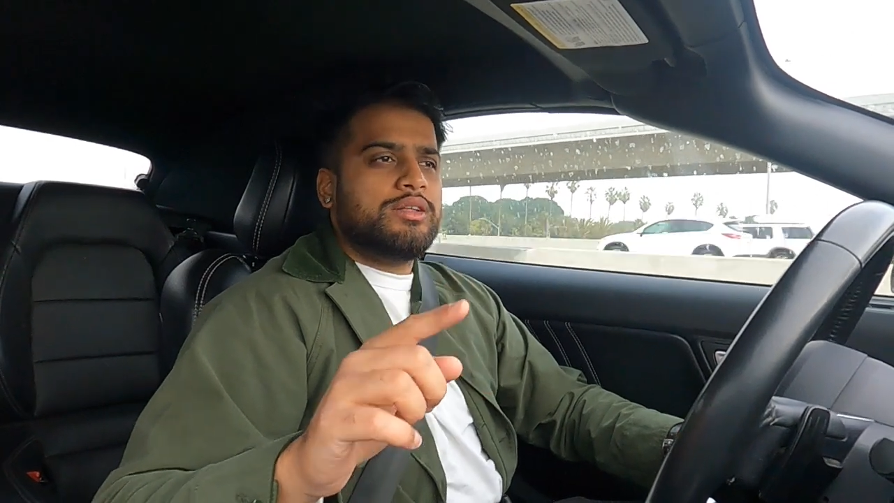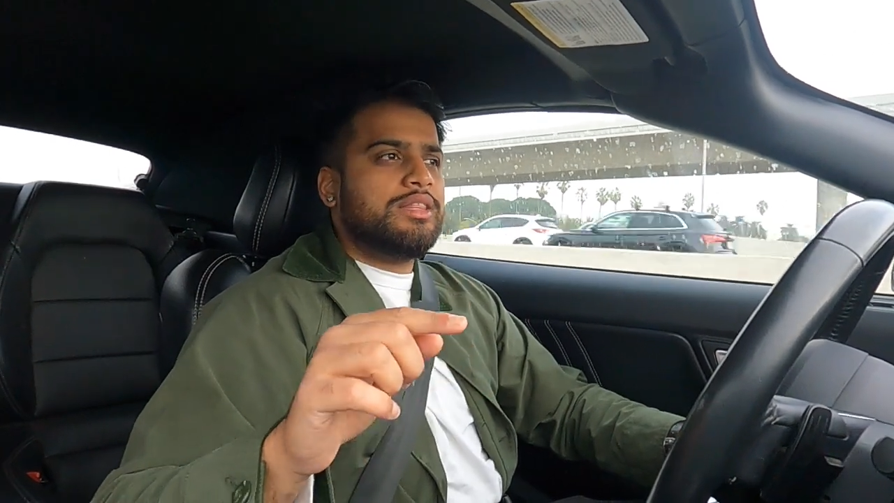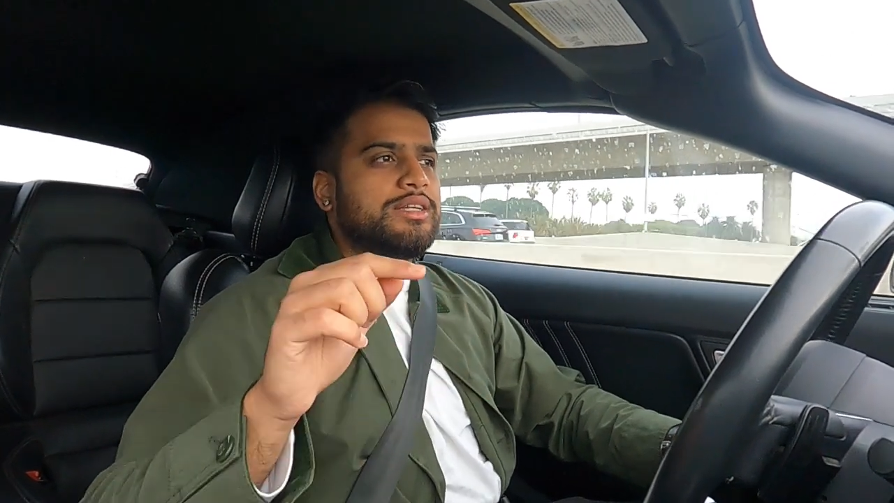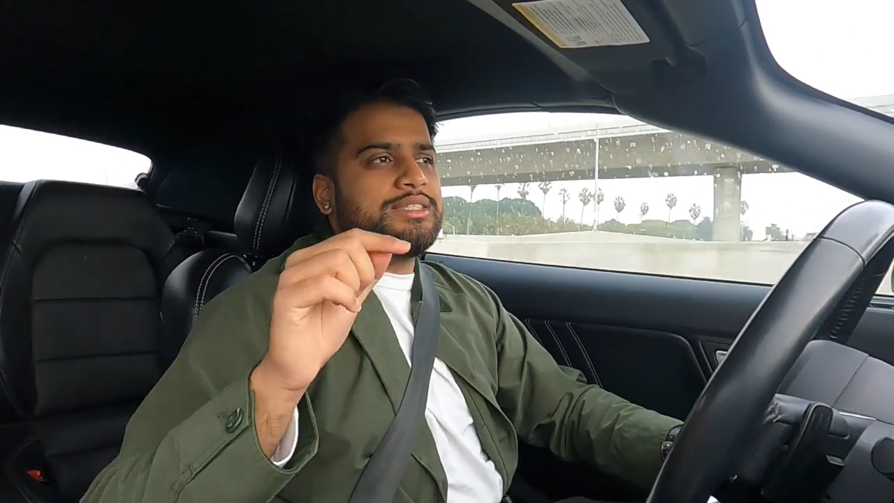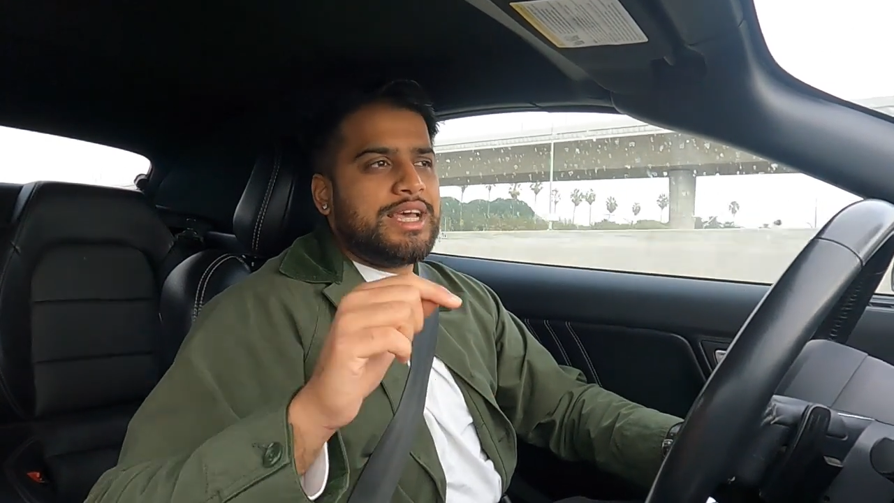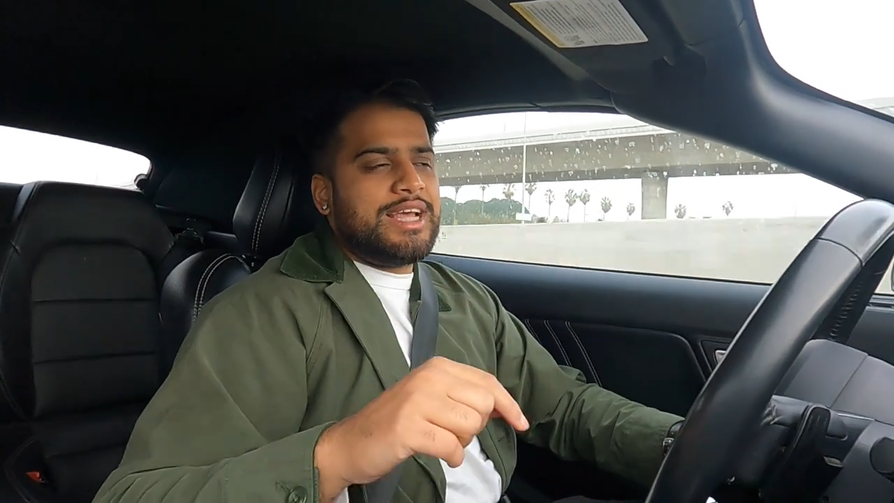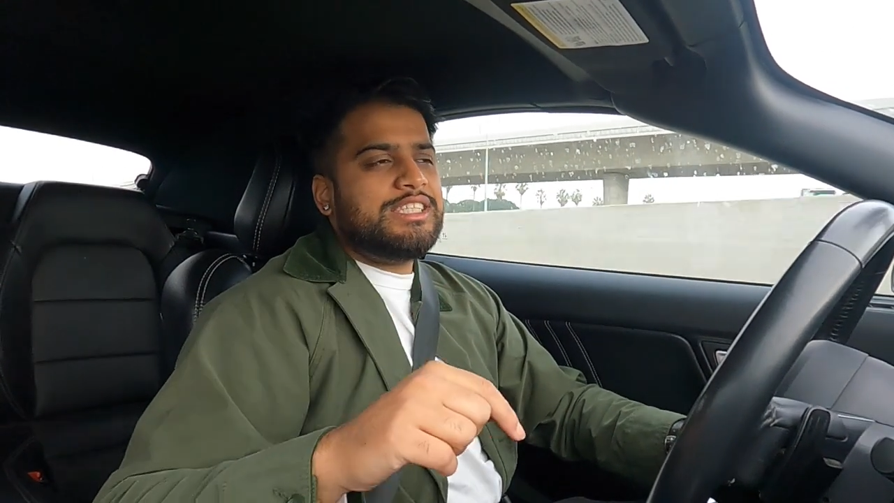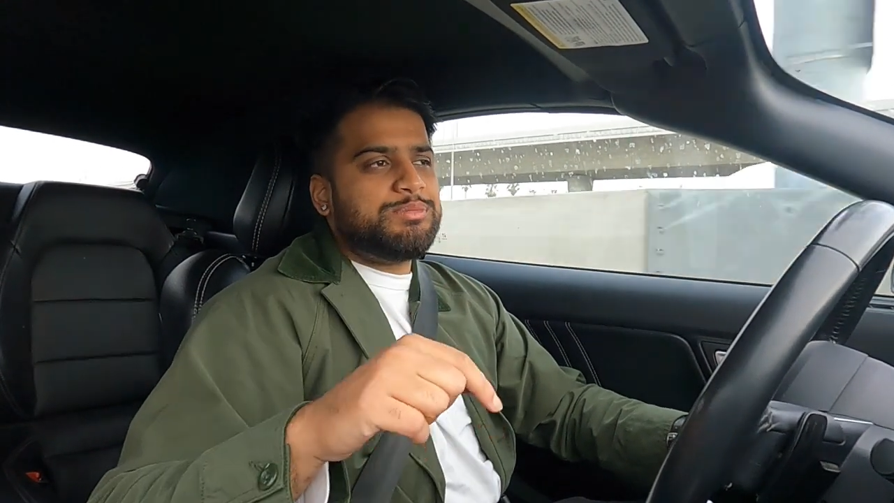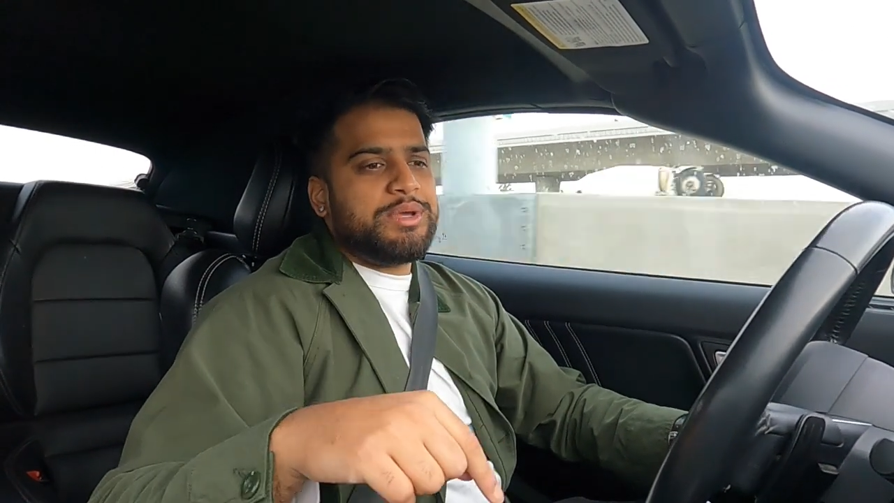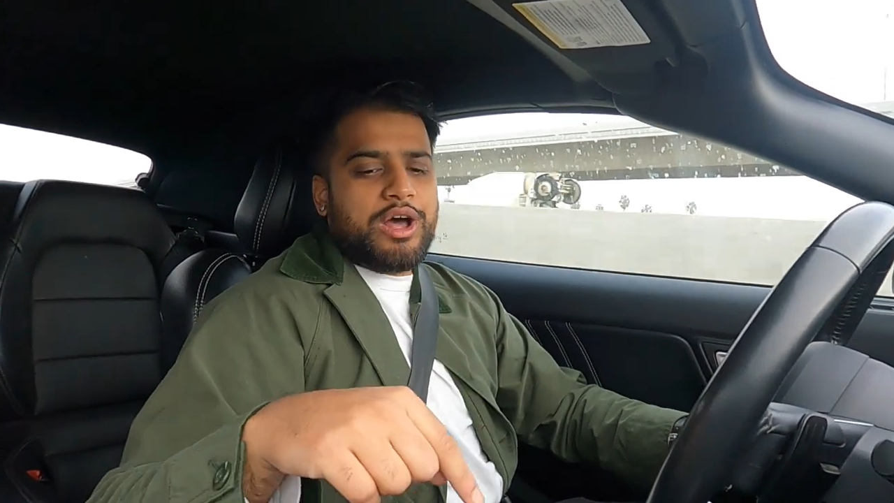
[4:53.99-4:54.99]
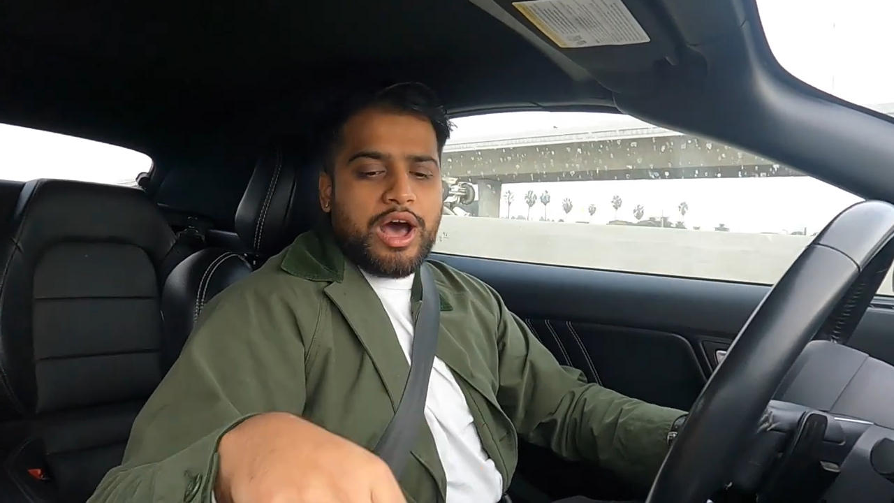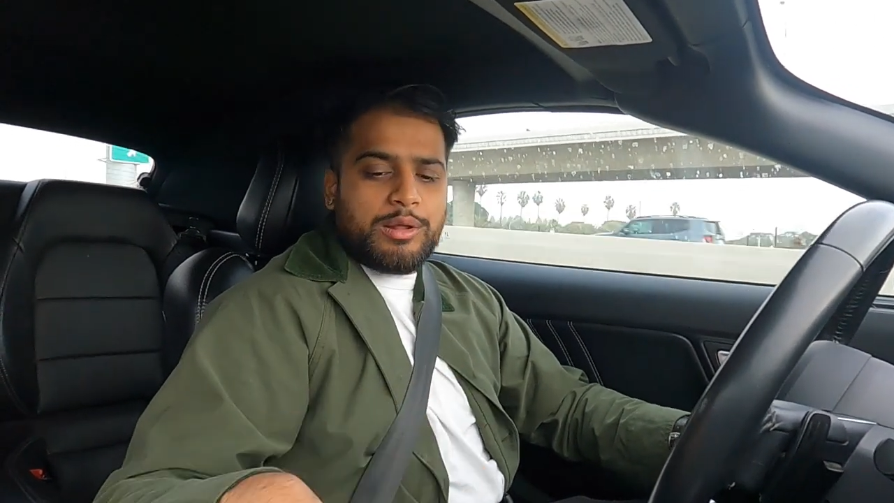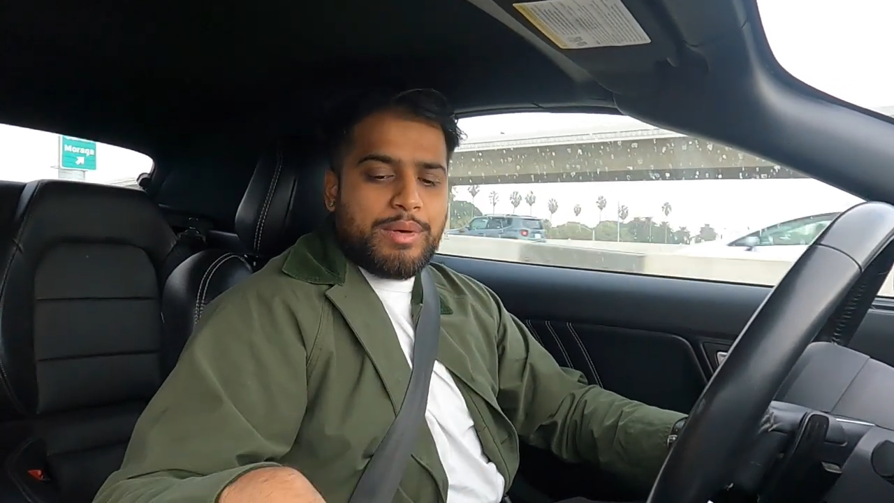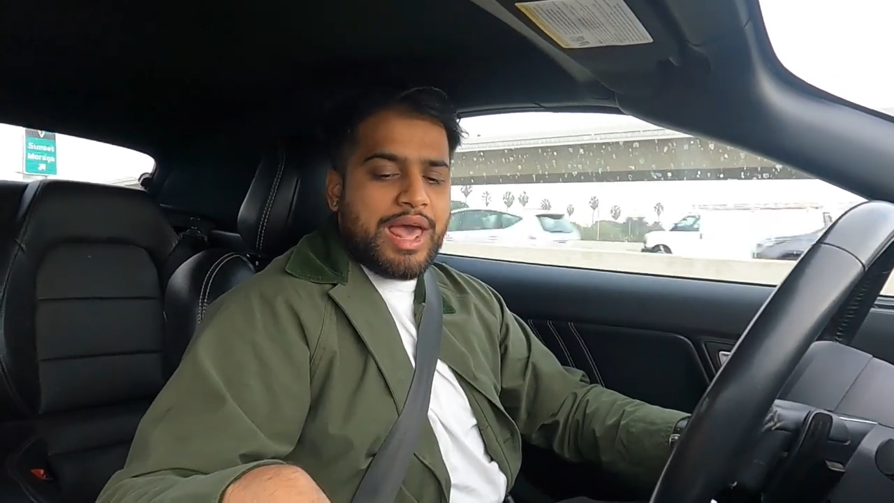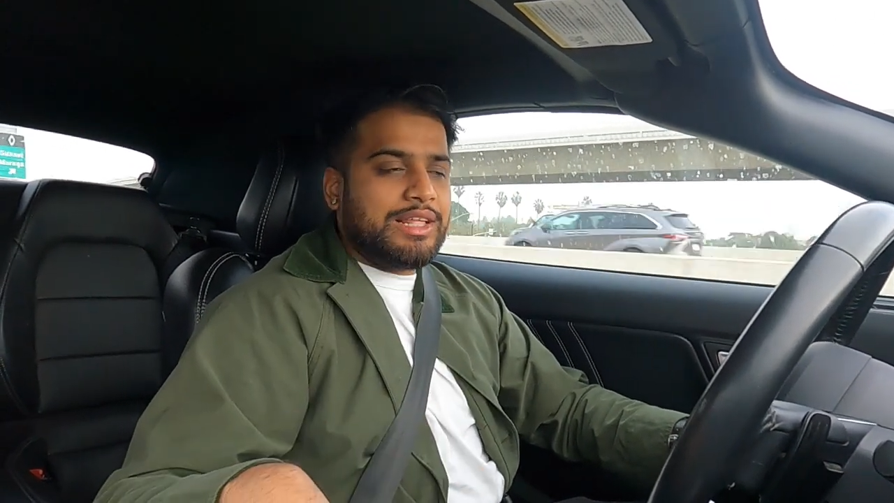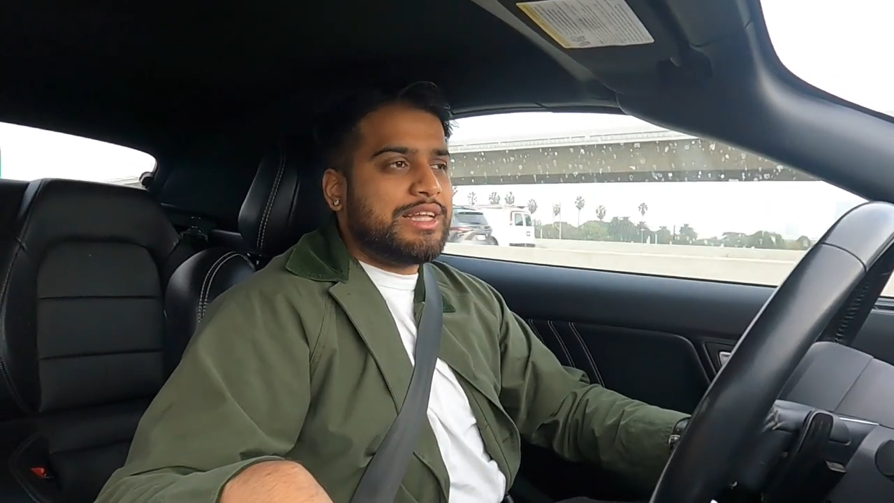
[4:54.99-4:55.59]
that the 10-speed automatic